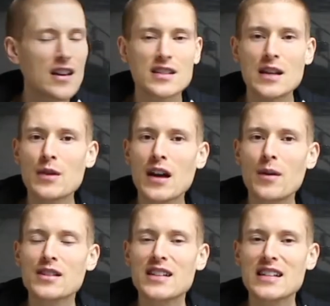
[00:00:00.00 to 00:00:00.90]
So then we come
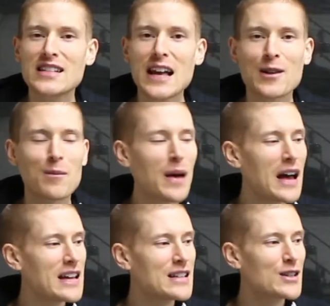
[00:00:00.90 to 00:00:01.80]
onto the second
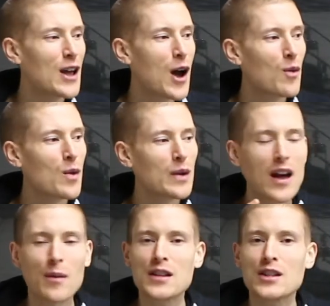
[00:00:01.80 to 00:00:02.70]
page where we
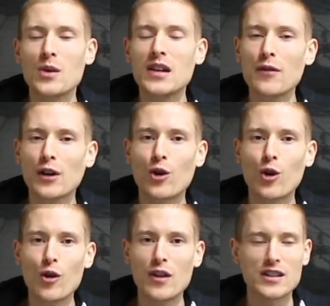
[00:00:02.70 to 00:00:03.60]
come onto another
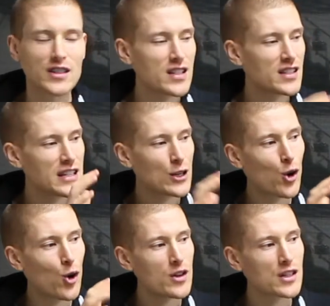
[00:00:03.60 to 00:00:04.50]
chorus. You can see
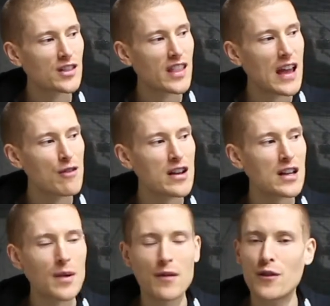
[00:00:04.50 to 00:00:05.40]
chorus there written
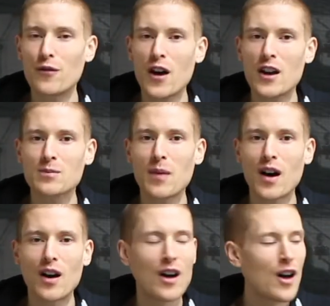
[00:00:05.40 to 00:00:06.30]
above the first
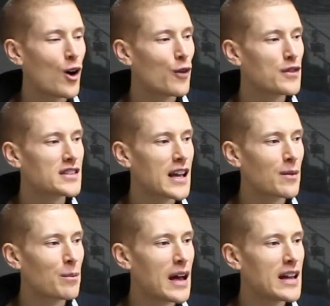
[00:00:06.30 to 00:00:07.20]
bar of the
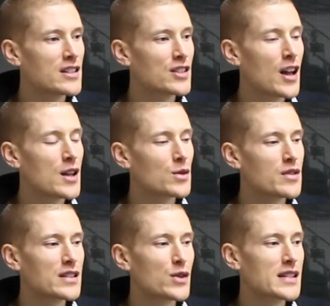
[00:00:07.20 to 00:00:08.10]
second page. So
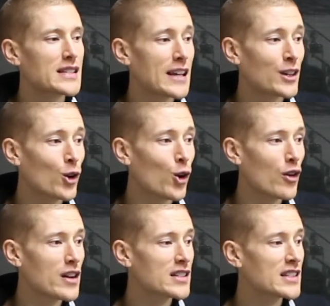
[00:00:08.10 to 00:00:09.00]
we're into a second
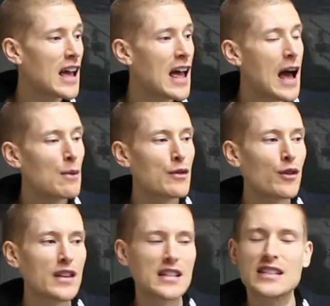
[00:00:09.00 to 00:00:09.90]
chorus and we've
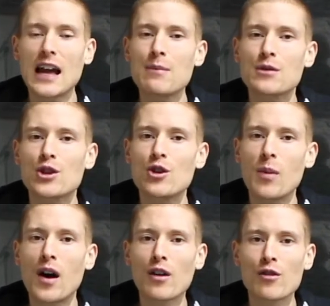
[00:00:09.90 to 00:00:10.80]
got the same
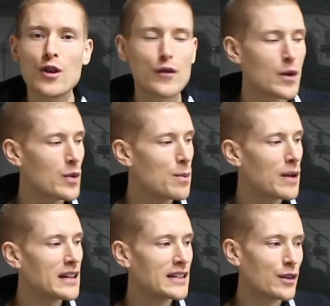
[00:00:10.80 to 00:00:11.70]
2-bar groove that we
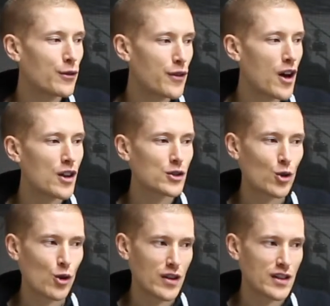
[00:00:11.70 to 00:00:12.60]
played in the first
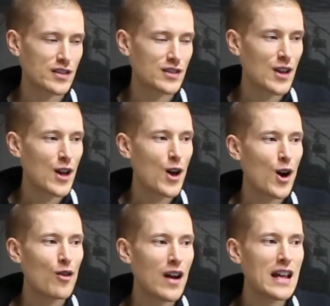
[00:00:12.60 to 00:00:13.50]
chorus.
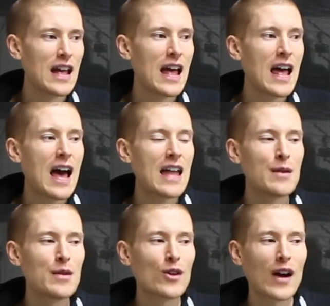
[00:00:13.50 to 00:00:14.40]
Alright, and then
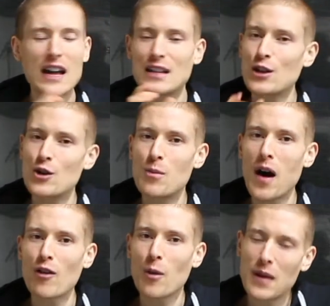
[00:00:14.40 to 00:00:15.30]
we've got a
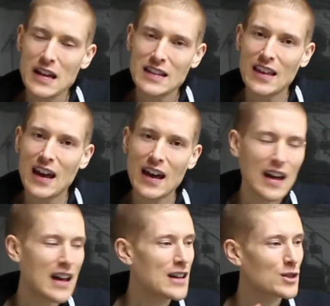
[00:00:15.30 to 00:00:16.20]
2-bar repeat
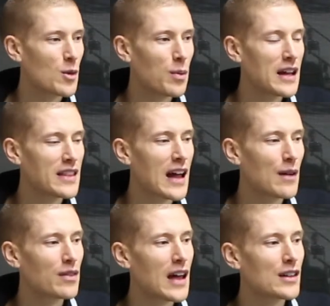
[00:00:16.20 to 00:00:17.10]
there. So we'll play
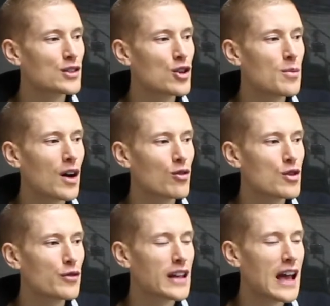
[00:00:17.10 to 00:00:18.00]
that 2-bar
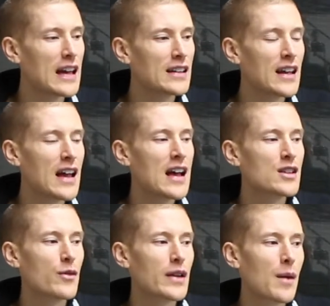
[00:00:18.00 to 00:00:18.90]
groove again.
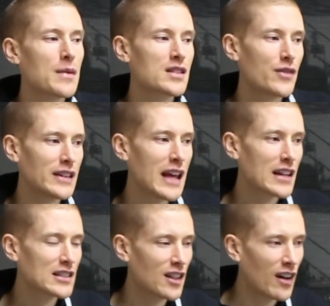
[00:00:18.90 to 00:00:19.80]
So if we come into the
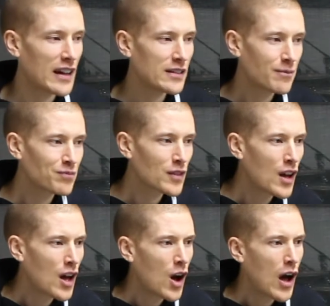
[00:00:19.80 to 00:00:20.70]
next line,
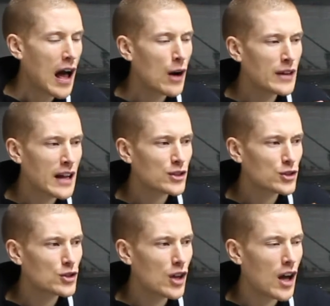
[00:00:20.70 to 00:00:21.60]
our next
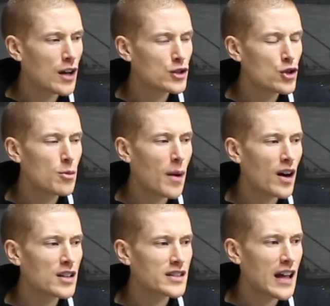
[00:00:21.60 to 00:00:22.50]
2
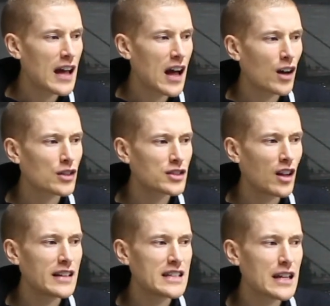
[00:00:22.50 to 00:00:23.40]
bars there are
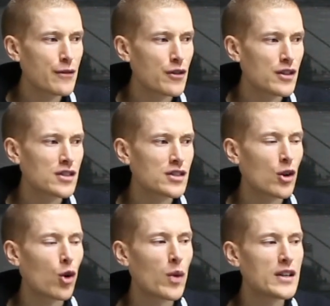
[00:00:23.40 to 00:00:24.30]
slightly different.
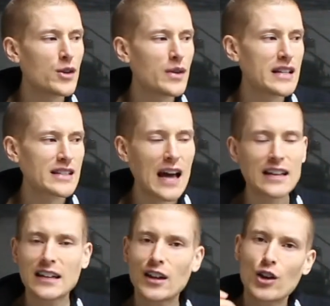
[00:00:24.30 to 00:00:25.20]
So all we're doing is
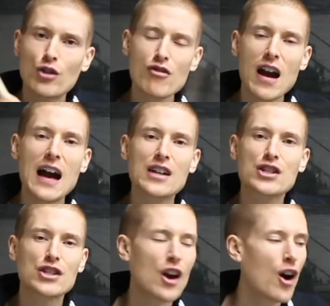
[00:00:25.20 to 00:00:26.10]
adding a
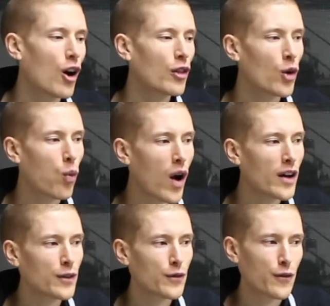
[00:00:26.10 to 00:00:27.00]
crash on the
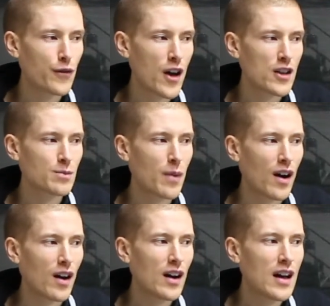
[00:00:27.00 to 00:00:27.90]
1 of the first
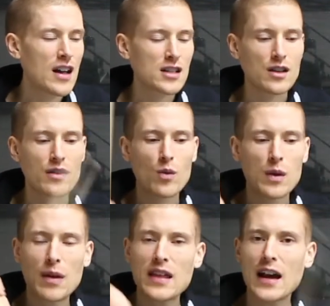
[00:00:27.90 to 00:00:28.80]
bar. So we
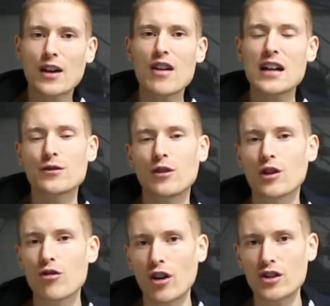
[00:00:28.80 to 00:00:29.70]
play that crash for a
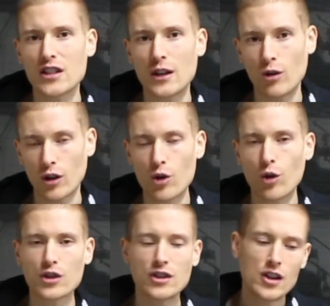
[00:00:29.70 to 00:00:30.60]
crotchet or a
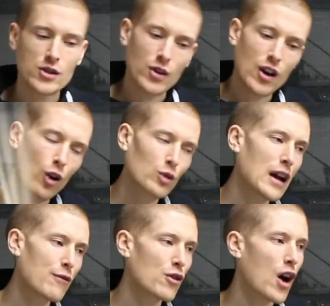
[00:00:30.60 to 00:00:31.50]
quarter note. So we're going to hold
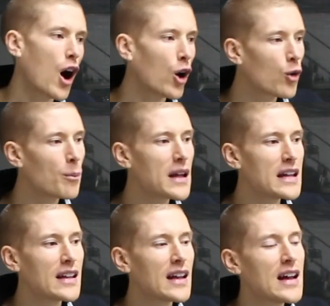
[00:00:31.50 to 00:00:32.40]
that for a whole
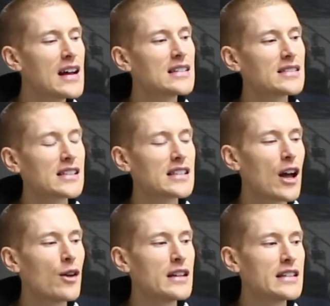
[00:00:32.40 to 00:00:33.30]
beat. So that's the
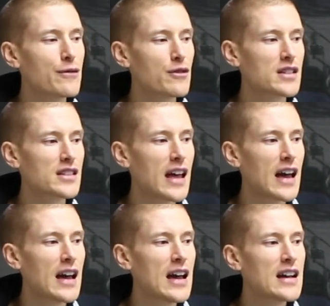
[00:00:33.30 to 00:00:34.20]
only difference
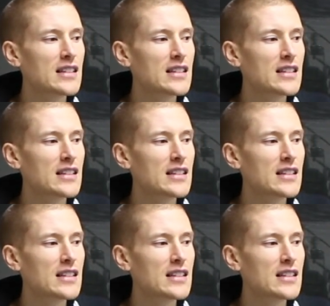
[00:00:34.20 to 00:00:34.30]
there.